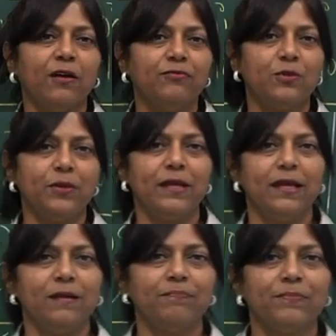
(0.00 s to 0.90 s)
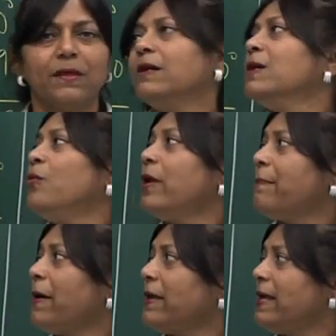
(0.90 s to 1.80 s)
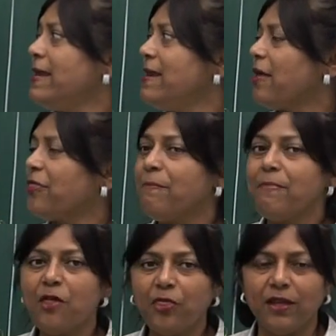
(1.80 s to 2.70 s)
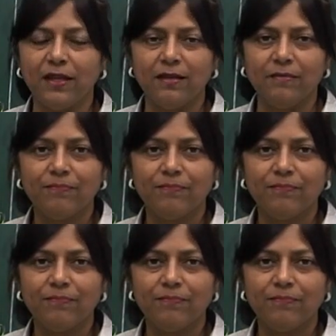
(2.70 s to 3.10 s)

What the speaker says: of doing it. What about another method?